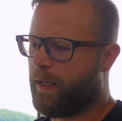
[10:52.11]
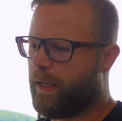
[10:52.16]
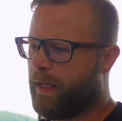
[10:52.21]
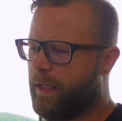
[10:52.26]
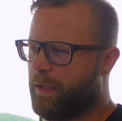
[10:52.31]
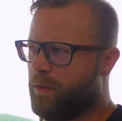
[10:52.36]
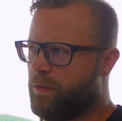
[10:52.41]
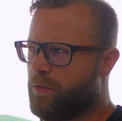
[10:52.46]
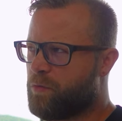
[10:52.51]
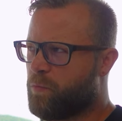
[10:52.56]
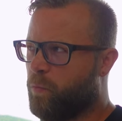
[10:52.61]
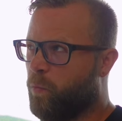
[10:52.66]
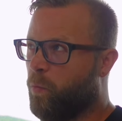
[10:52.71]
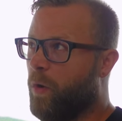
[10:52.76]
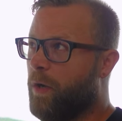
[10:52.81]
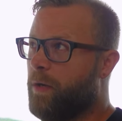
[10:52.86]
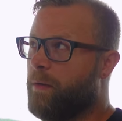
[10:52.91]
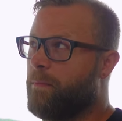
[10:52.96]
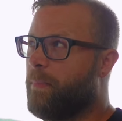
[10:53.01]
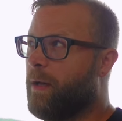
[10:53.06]
I used
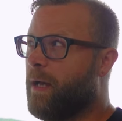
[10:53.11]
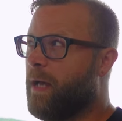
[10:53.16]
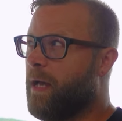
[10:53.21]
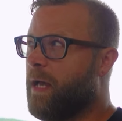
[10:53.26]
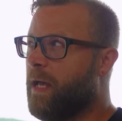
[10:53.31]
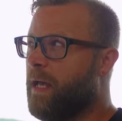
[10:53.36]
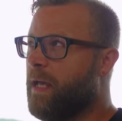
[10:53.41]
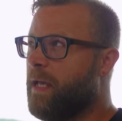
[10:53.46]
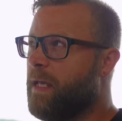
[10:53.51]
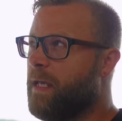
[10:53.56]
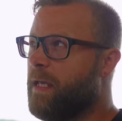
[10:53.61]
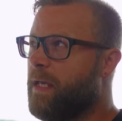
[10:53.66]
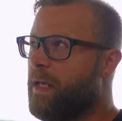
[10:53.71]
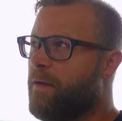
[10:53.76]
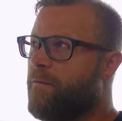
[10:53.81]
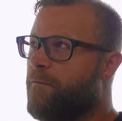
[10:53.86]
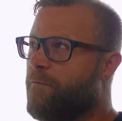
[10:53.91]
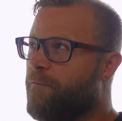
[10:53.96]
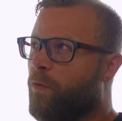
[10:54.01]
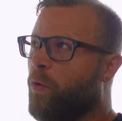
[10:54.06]

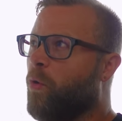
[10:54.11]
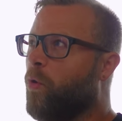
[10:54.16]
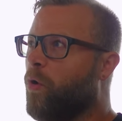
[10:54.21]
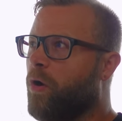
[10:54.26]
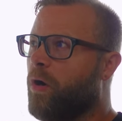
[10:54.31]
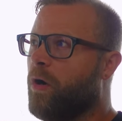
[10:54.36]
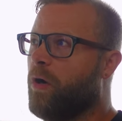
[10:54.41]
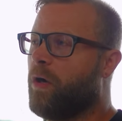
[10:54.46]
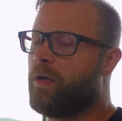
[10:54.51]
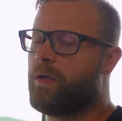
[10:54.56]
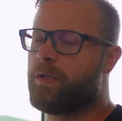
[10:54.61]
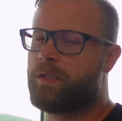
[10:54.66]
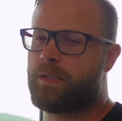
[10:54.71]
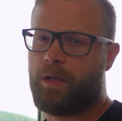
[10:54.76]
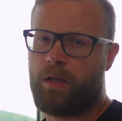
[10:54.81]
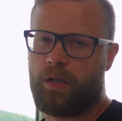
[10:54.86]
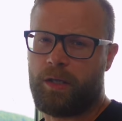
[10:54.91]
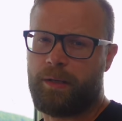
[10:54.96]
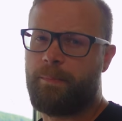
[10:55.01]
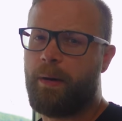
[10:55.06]
1x4
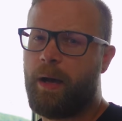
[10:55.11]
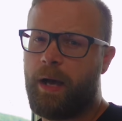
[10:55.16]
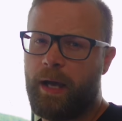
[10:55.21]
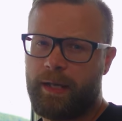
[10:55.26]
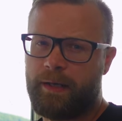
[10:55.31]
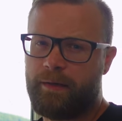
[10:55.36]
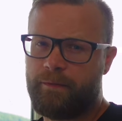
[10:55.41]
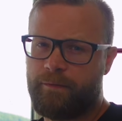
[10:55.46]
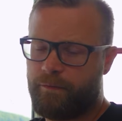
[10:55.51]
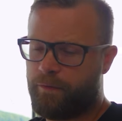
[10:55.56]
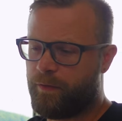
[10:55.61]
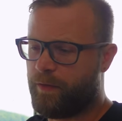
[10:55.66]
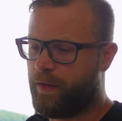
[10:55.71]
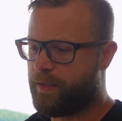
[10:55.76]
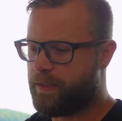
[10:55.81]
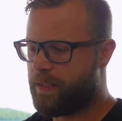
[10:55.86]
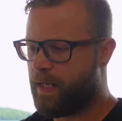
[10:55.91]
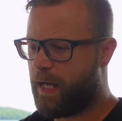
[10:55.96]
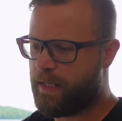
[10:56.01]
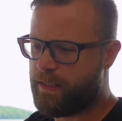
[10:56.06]
solid pine for the
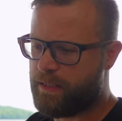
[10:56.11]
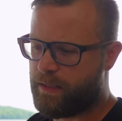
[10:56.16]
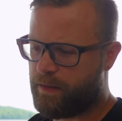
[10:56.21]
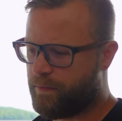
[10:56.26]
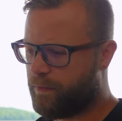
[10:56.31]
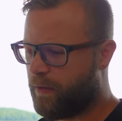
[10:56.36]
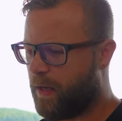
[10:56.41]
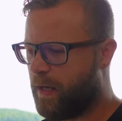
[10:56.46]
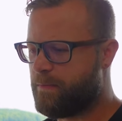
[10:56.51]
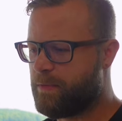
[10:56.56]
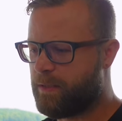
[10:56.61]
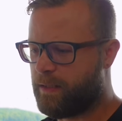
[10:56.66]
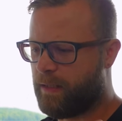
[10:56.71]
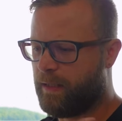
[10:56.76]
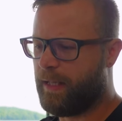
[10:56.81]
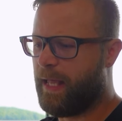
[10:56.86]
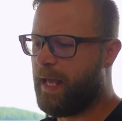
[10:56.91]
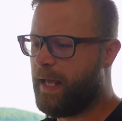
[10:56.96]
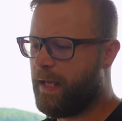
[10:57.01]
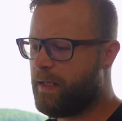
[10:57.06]
sides and the frames and the
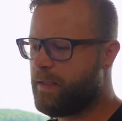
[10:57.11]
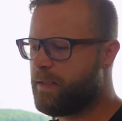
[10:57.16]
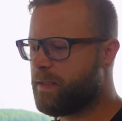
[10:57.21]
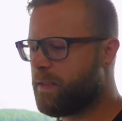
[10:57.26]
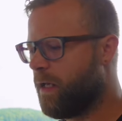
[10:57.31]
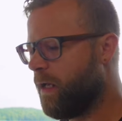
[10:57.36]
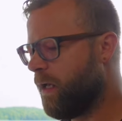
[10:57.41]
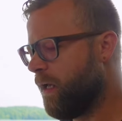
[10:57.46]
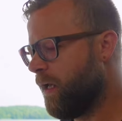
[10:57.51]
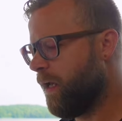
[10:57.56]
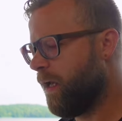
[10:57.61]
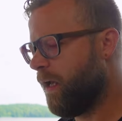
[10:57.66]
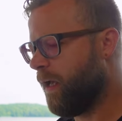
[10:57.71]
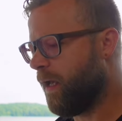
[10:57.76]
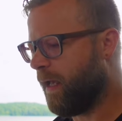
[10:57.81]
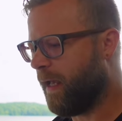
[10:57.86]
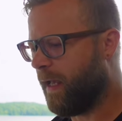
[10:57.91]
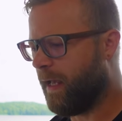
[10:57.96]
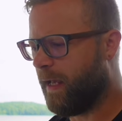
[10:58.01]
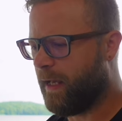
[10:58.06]
legs,
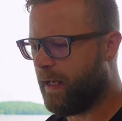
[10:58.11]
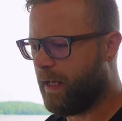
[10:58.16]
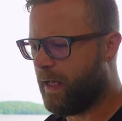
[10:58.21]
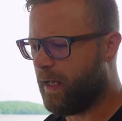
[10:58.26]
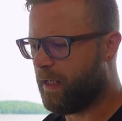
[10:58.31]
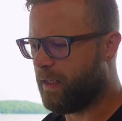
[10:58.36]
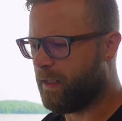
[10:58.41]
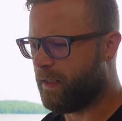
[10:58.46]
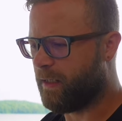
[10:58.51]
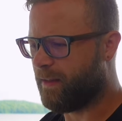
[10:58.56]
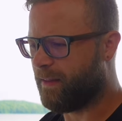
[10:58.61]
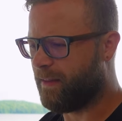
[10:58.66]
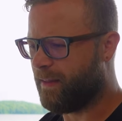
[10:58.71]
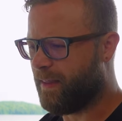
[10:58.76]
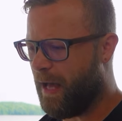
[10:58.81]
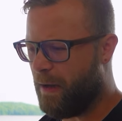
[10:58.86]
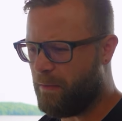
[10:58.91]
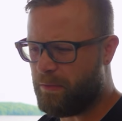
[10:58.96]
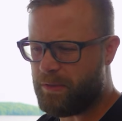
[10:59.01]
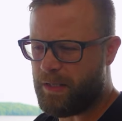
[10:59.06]
and
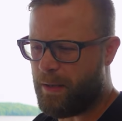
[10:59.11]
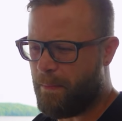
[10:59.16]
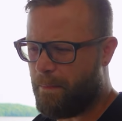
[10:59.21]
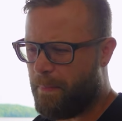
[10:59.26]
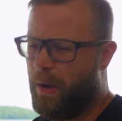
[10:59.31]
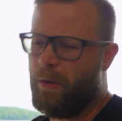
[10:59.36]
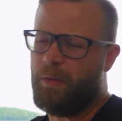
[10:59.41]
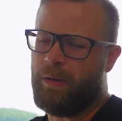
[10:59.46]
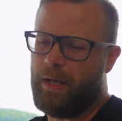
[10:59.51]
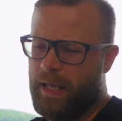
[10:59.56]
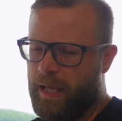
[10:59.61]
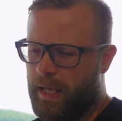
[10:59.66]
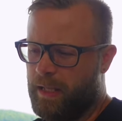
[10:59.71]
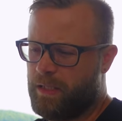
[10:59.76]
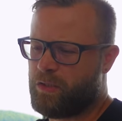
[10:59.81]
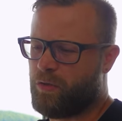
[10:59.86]
that was about it.